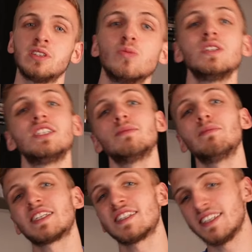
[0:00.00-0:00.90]
which
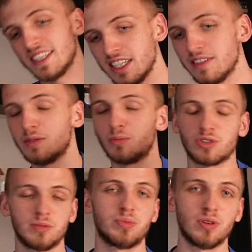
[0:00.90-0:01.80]
makes it even
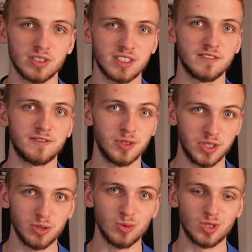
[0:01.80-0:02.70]
more important for
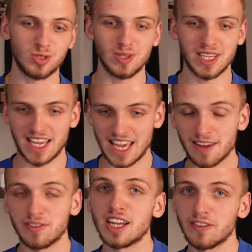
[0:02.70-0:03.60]
you to
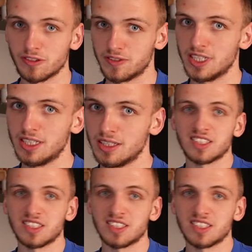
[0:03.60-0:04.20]
have enough of it.